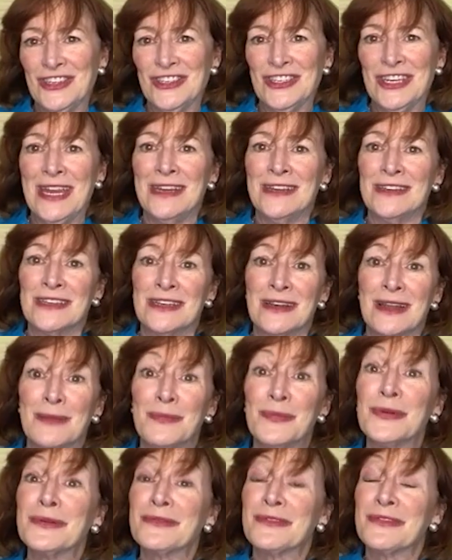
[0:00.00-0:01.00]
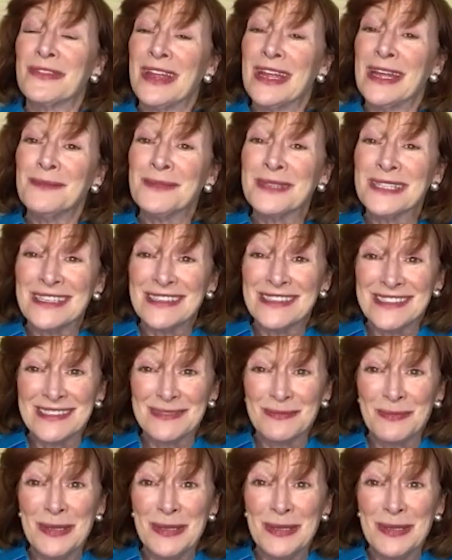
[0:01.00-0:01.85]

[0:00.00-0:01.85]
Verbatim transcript: change and uproot families,